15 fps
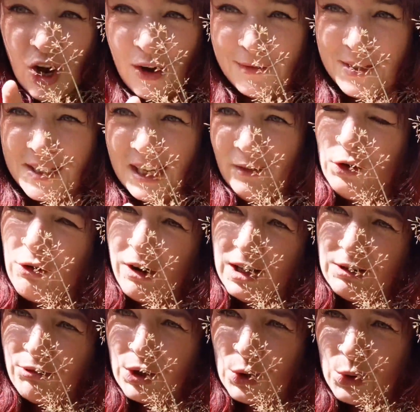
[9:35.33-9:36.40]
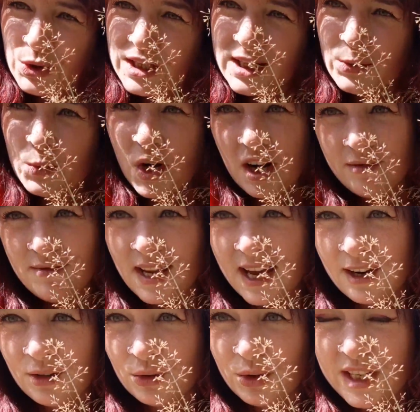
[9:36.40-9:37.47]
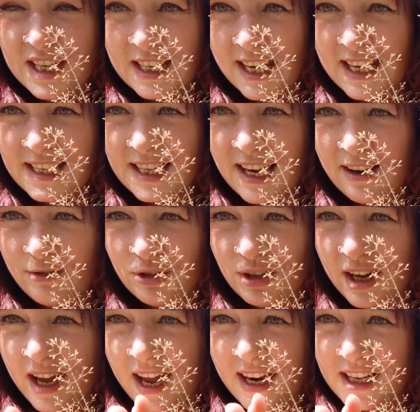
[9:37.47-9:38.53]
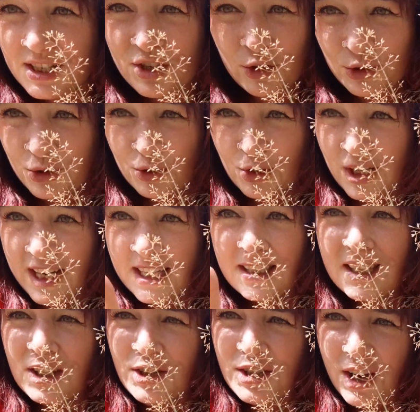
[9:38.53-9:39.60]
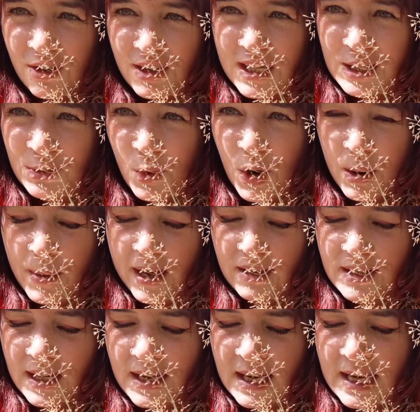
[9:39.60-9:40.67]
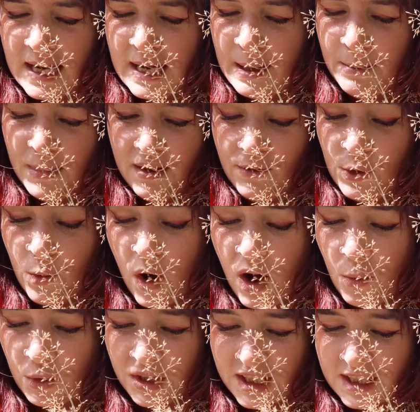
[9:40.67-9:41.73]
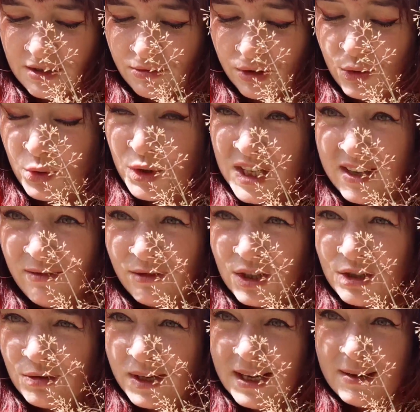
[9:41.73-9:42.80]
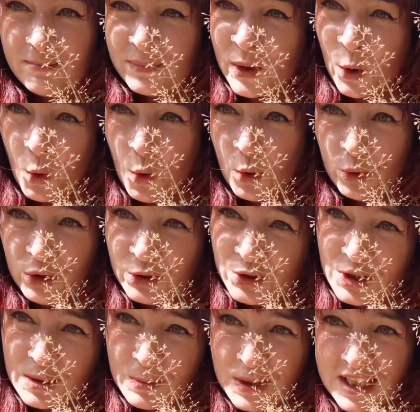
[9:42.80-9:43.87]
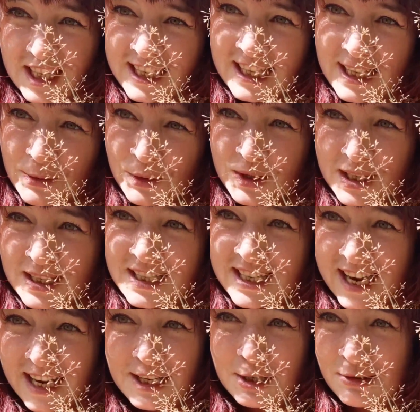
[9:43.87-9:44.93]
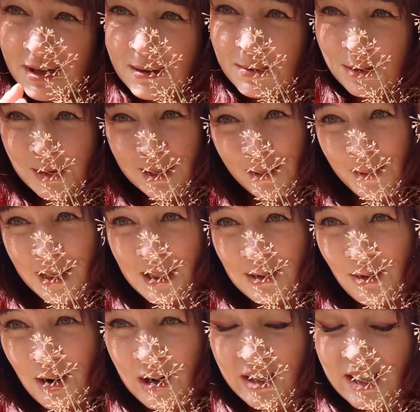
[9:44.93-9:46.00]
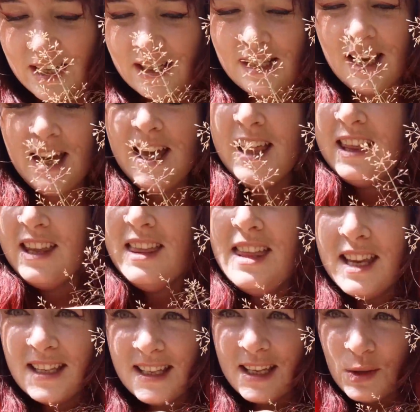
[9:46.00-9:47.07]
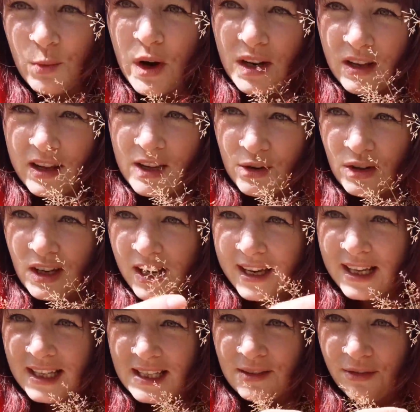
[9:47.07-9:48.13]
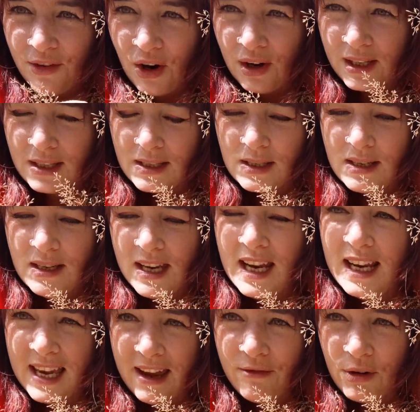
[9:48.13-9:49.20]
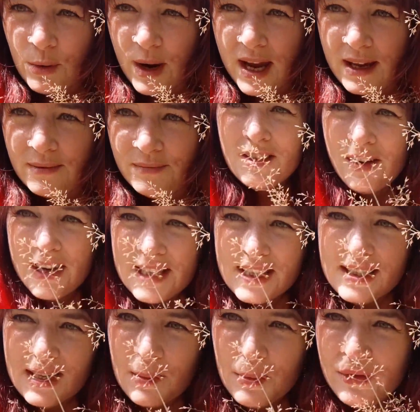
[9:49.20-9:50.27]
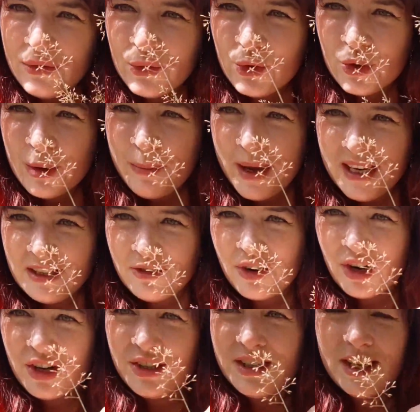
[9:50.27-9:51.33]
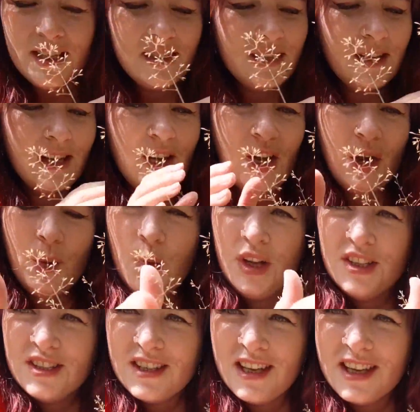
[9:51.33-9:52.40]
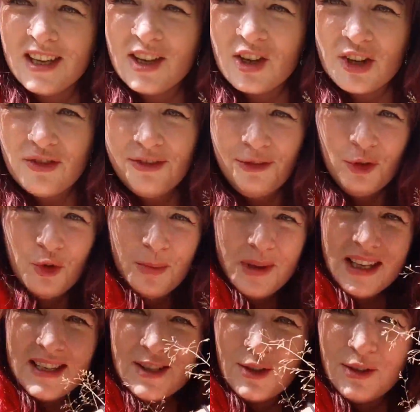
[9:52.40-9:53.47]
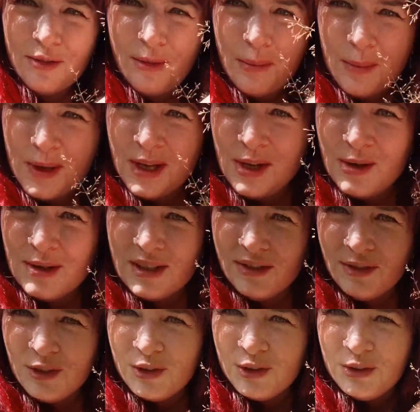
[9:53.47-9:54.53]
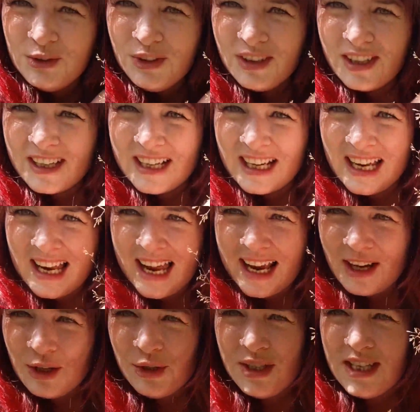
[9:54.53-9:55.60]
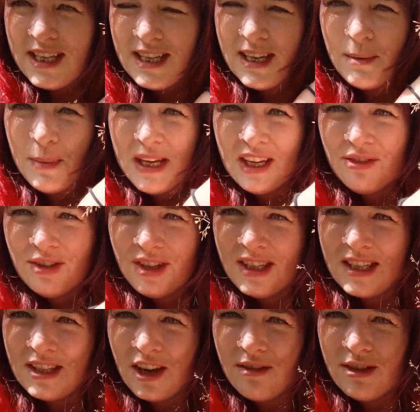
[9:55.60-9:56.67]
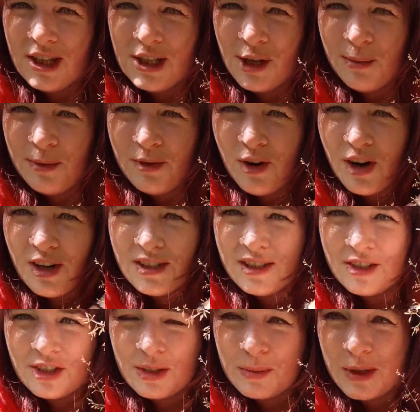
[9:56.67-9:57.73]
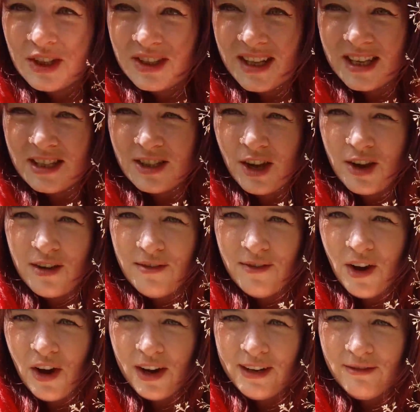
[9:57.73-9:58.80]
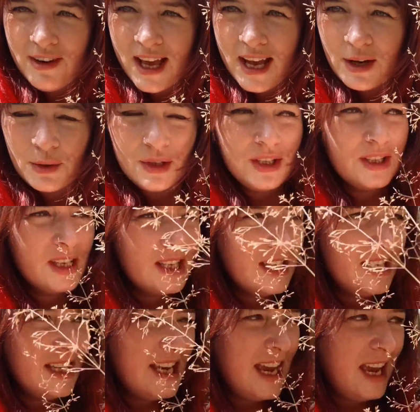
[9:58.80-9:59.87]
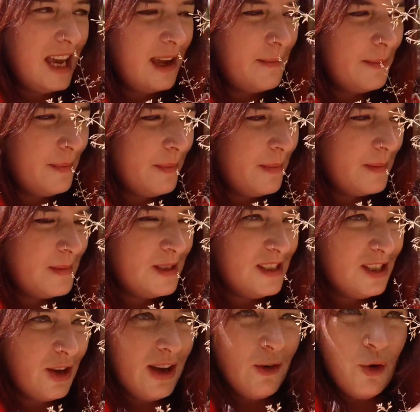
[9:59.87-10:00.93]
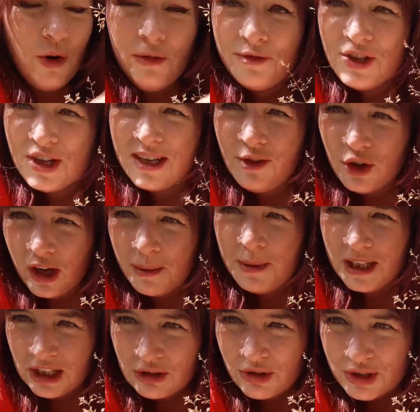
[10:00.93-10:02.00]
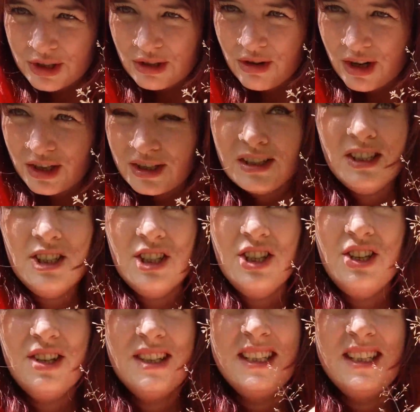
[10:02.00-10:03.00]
Obviously, if you're only recording at wildflower or indicator level and it's not on your list, then you don't need to worry about it. But if you are wanting to record at inventory, or you're just particularly wanting to get to grips with some of these grasses, then this is one that you're likely to find nearly everywhere. So as I said before, the bent grasses are ones that form these sort of beautiful cloudy appearances over the top of grasslands just because they're so fine flowered. So often if you're coming across a grassland and you